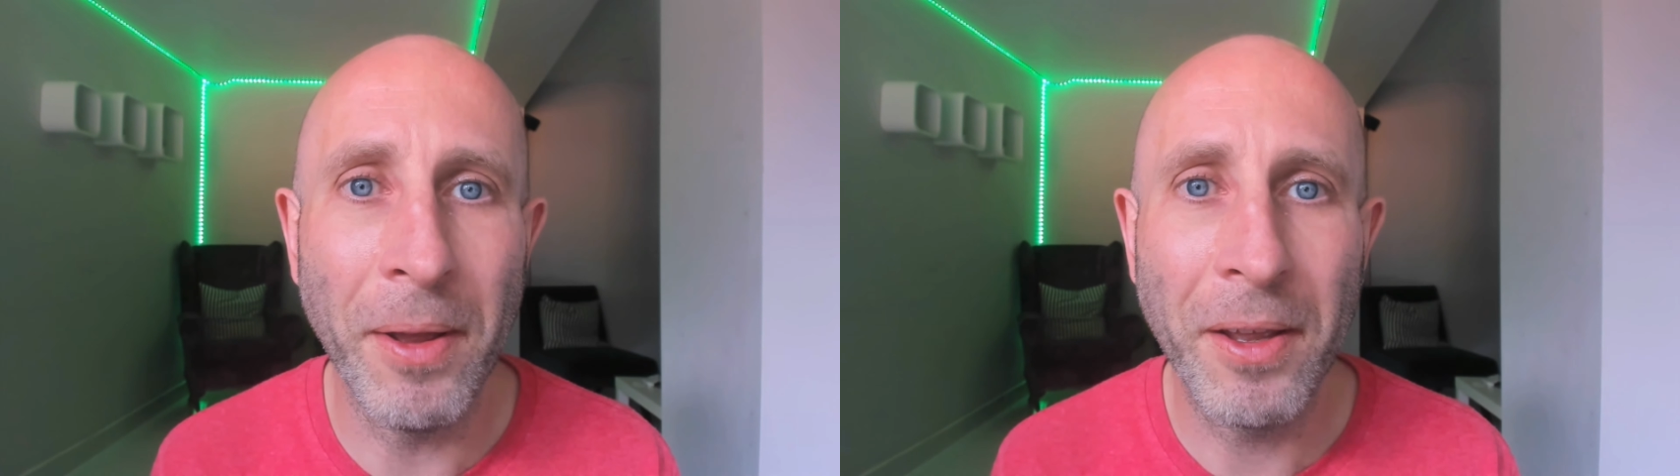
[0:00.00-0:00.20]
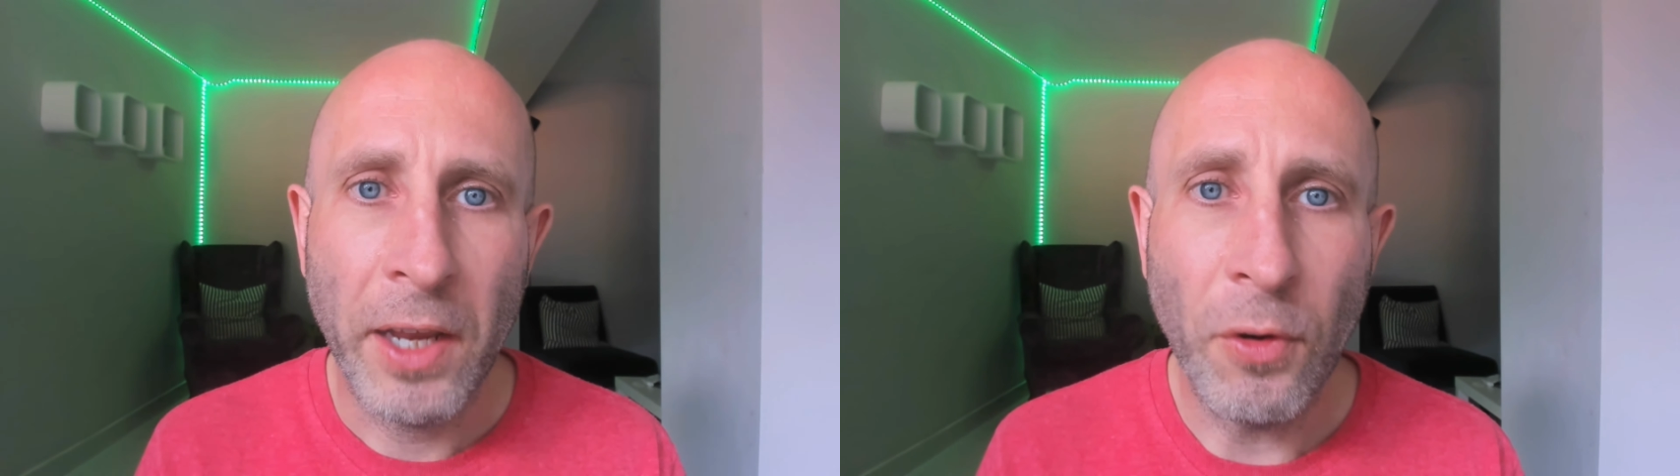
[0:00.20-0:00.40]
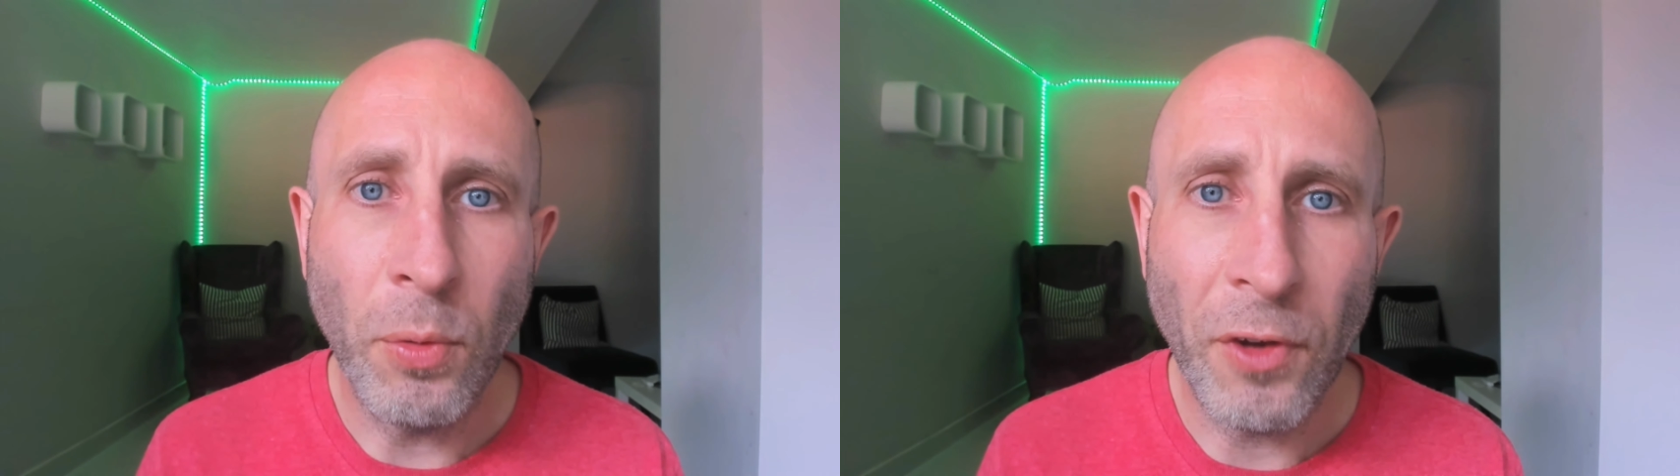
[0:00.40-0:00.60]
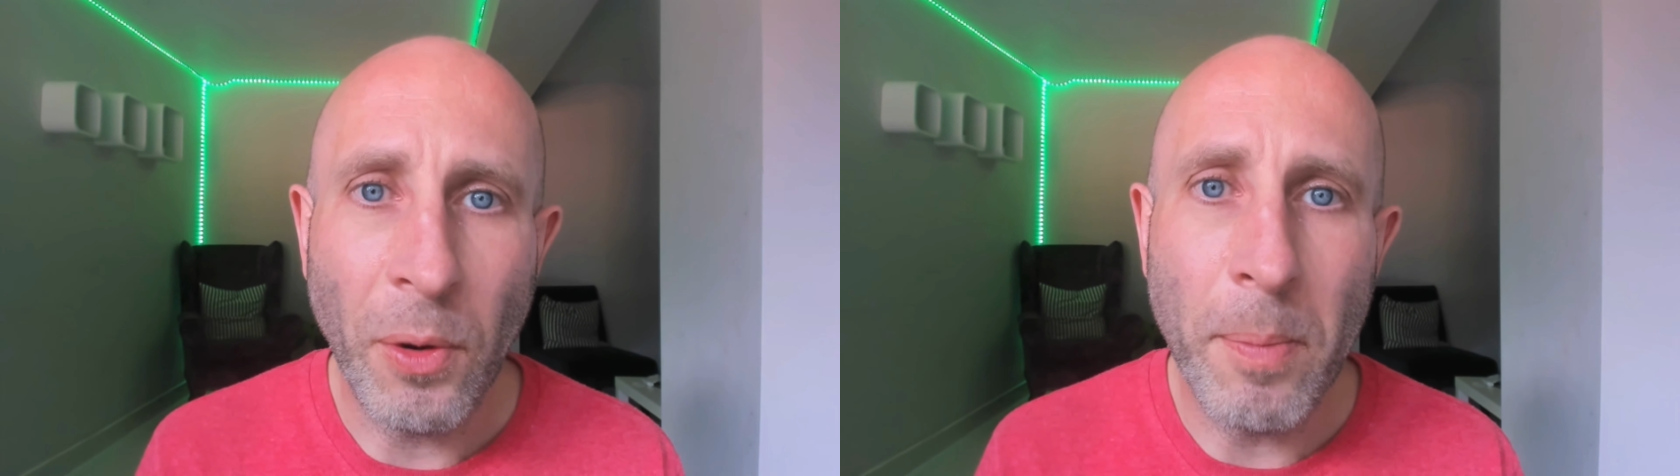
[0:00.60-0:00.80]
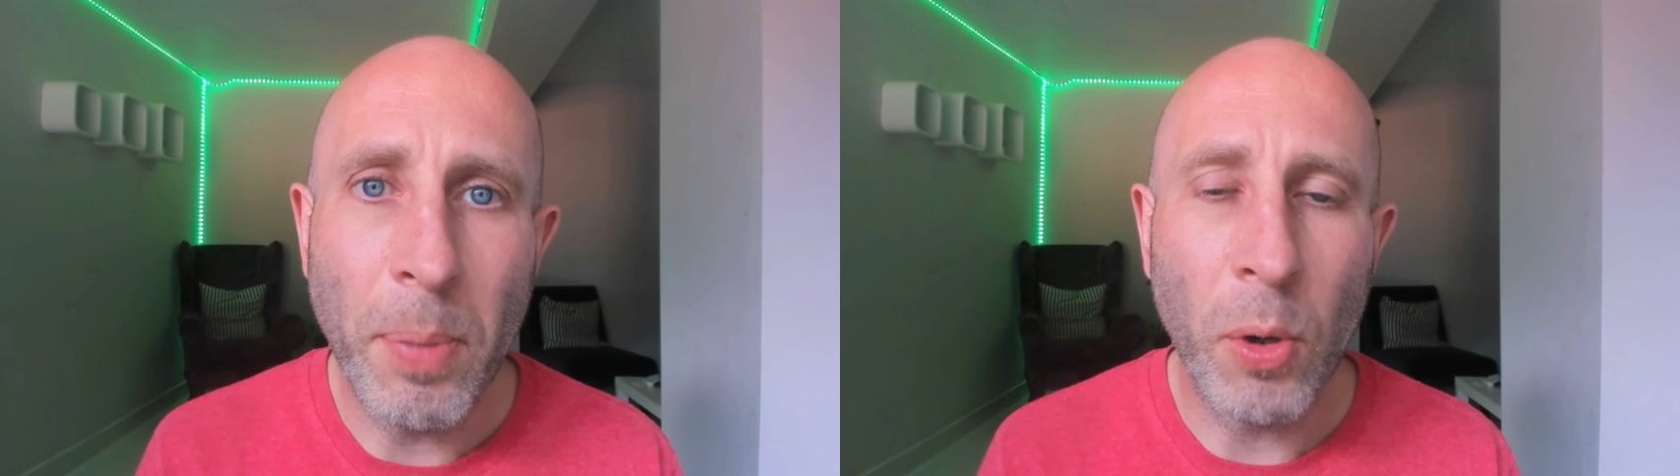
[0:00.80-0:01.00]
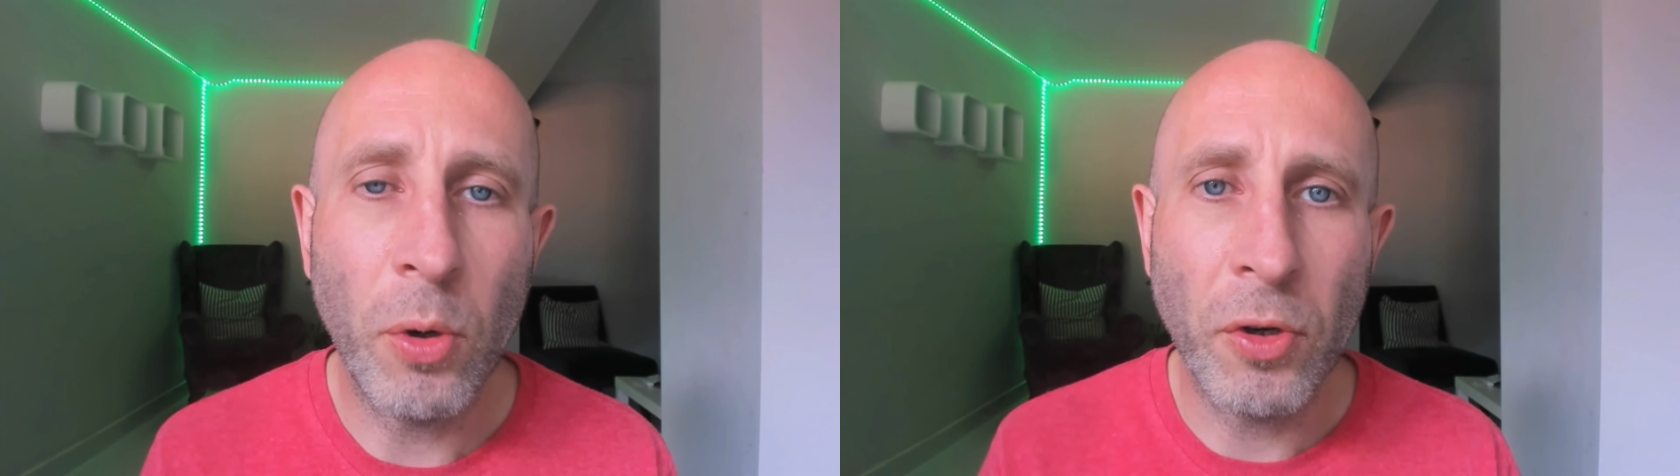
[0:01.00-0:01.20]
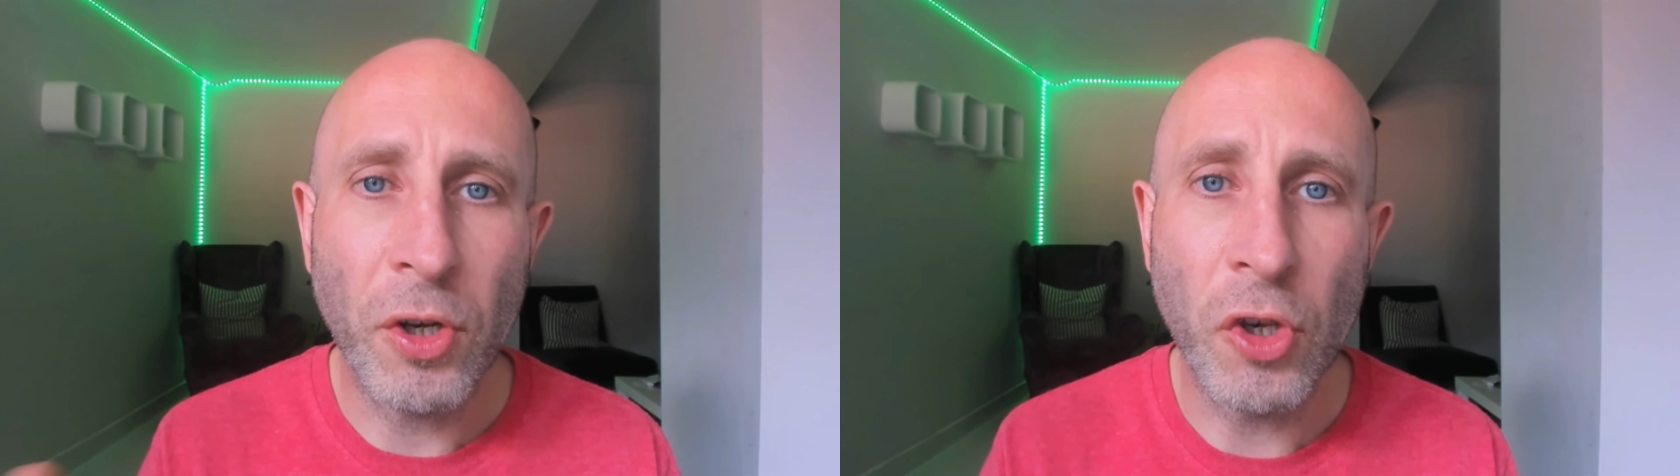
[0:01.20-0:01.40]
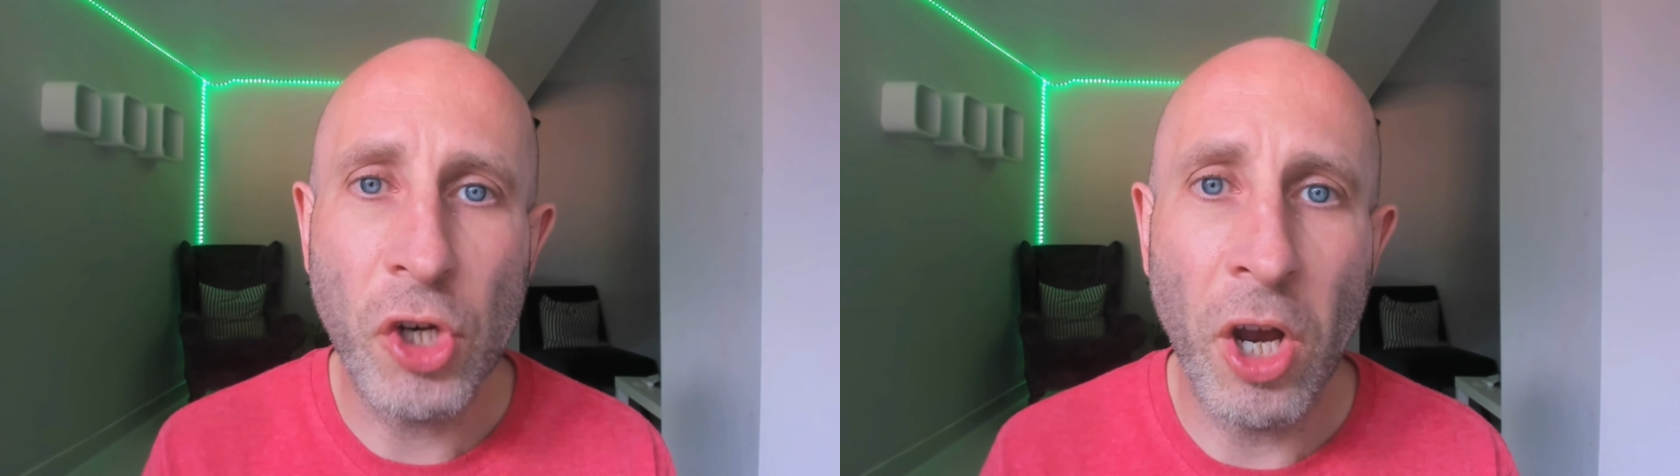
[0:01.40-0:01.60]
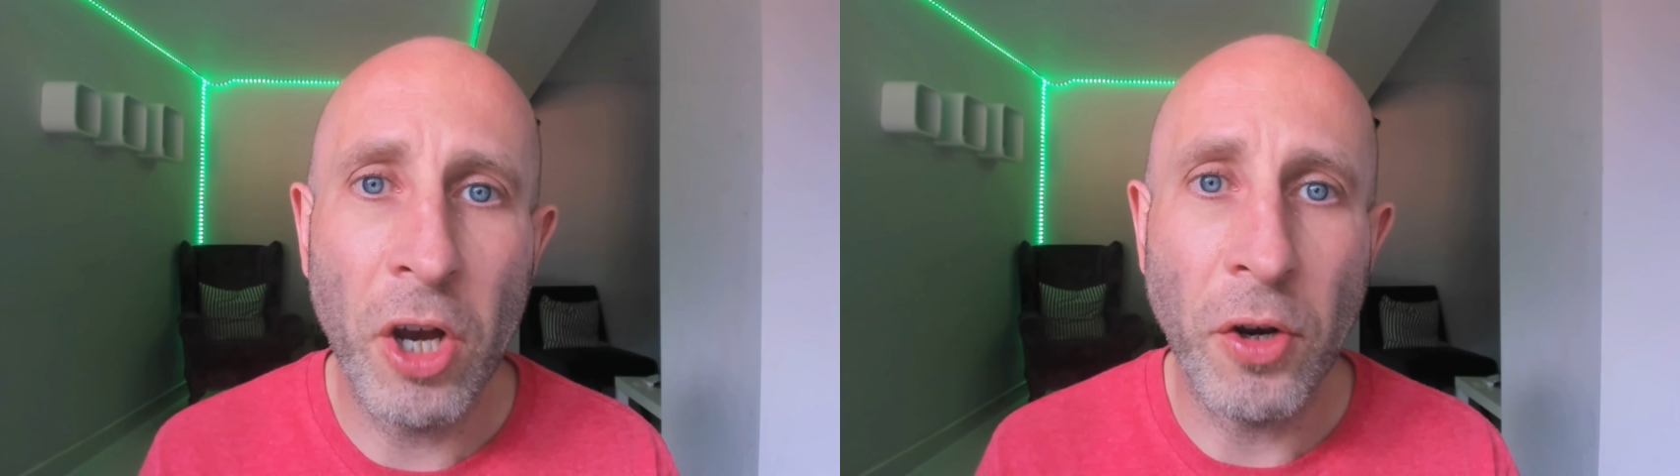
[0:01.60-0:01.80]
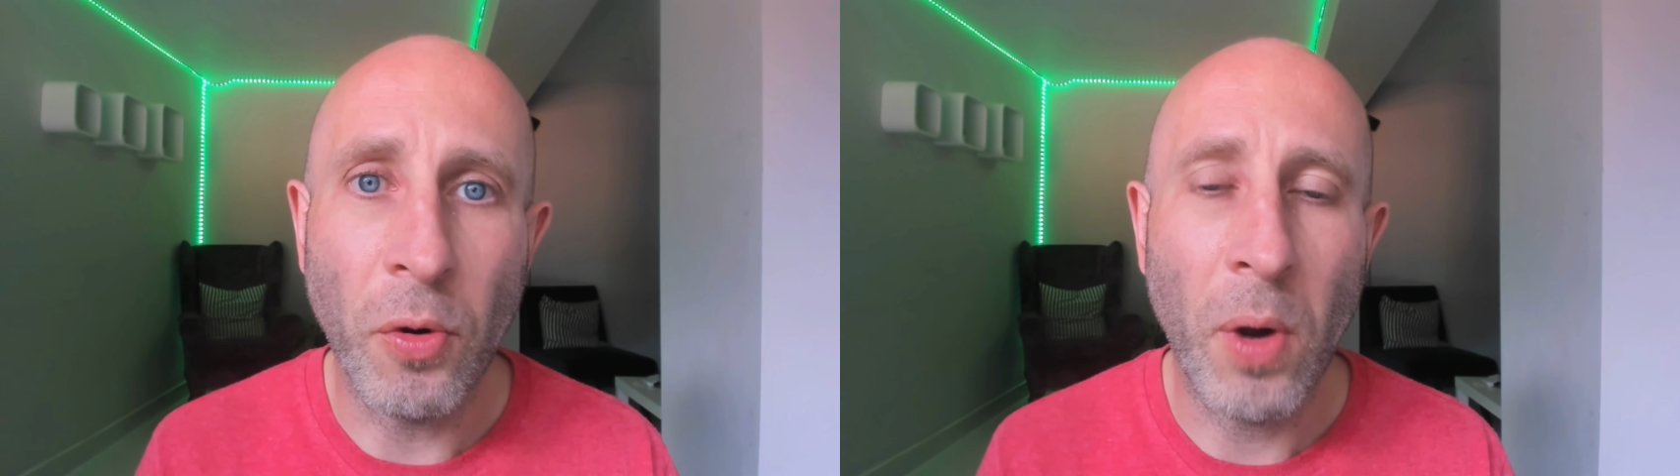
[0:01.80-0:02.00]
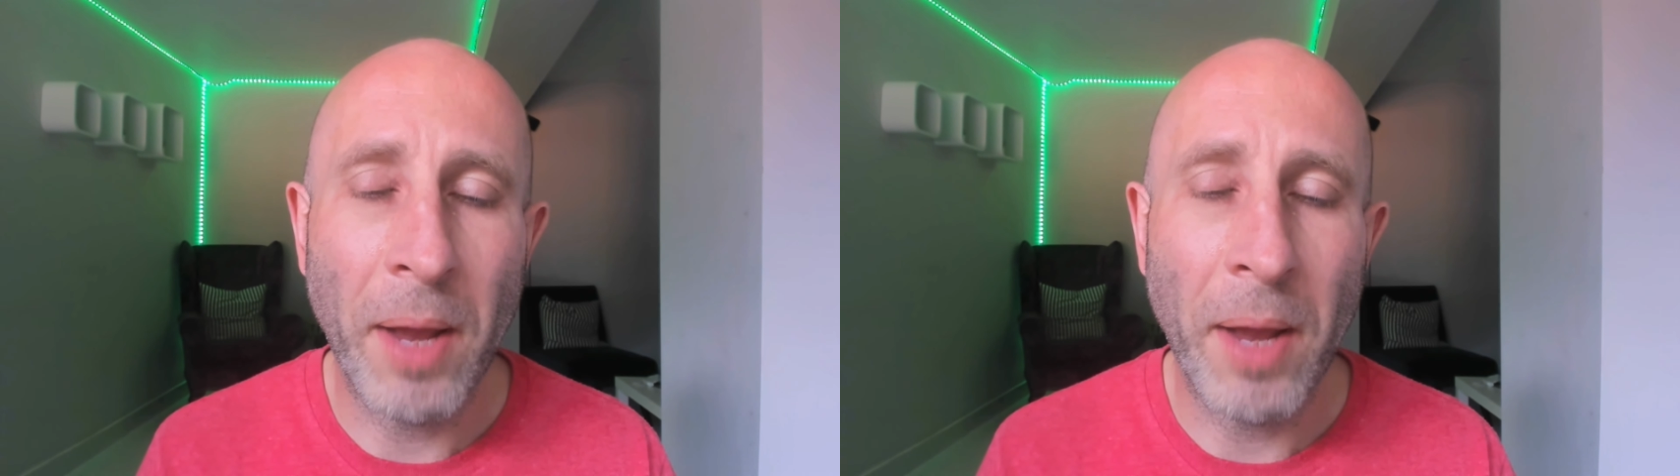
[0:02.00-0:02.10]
It's also important to journal